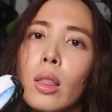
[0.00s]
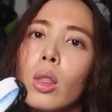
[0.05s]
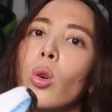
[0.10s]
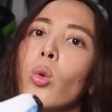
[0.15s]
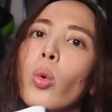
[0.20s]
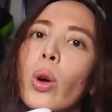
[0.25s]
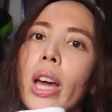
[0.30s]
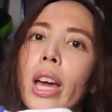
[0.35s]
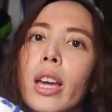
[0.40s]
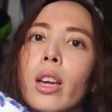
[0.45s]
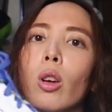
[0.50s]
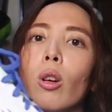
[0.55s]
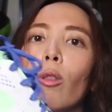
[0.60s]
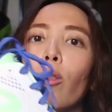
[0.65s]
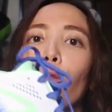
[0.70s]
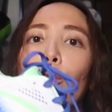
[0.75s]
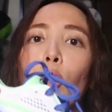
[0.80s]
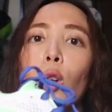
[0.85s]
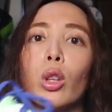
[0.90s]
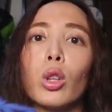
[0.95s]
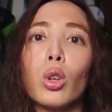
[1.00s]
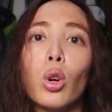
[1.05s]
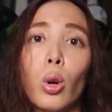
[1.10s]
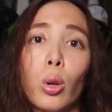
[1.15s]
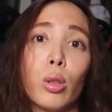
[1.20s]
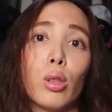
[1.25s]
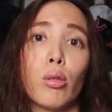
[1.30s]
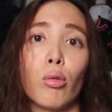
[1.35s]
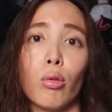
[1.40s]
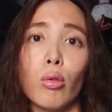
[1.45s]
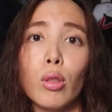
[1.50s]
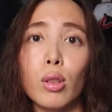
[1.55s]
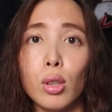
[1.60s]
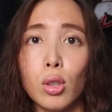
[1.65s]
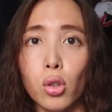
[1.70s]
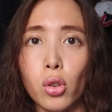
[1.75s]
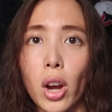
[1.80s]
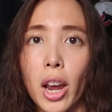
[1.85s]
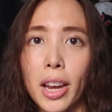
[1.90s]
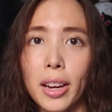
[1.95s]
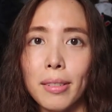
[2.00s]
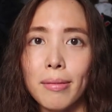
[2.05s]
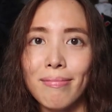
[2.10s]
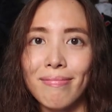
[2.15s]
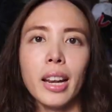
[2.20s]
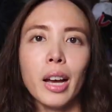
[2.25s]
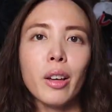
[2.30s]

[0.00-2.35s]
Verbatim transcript: the way your foot goes through the stride.